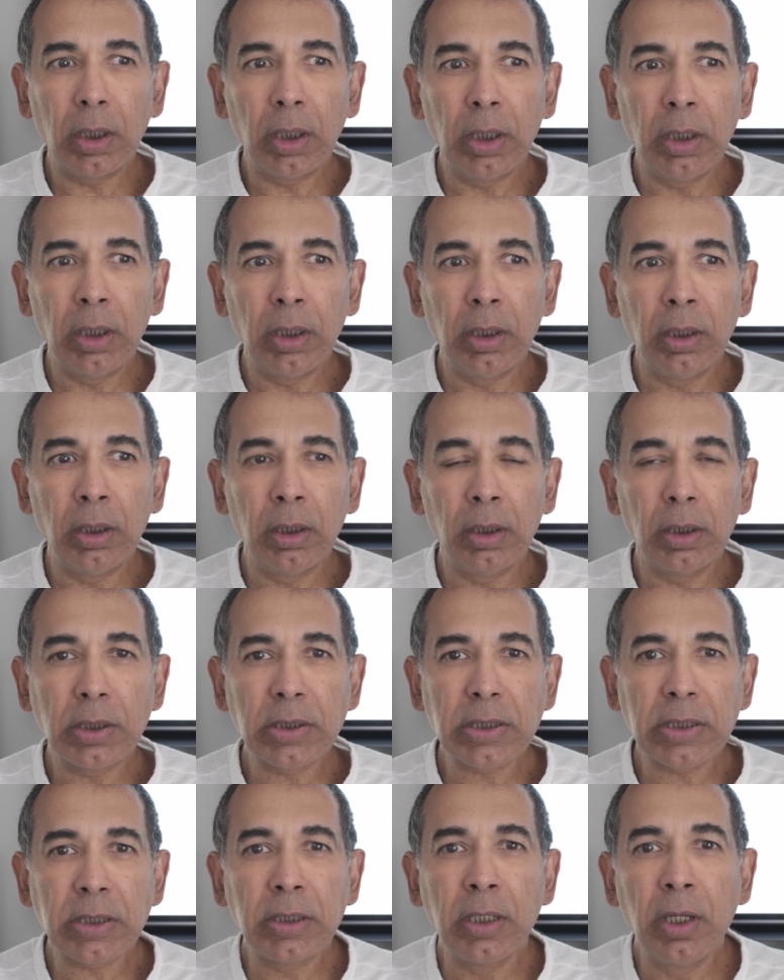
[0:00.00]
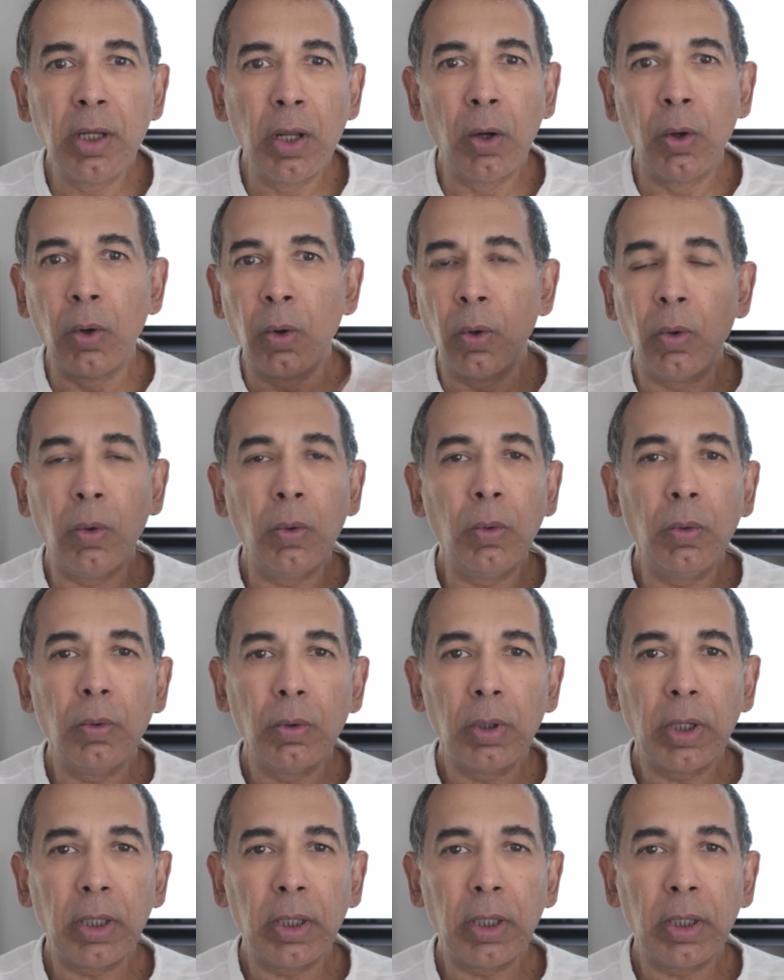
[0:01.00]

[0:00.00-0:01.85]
in snow